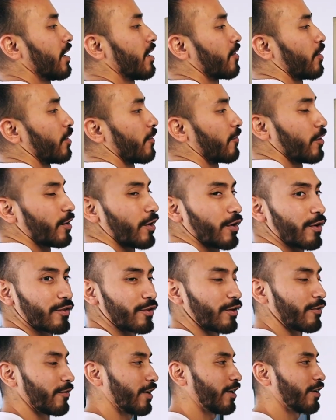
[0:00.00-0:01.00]
if you notice
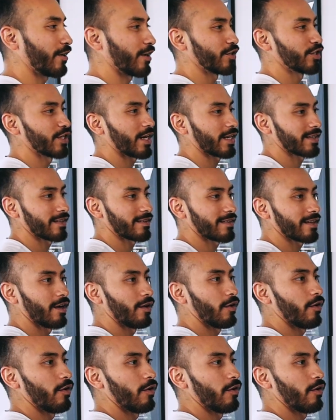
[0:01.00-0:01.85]
over here, you can check this out.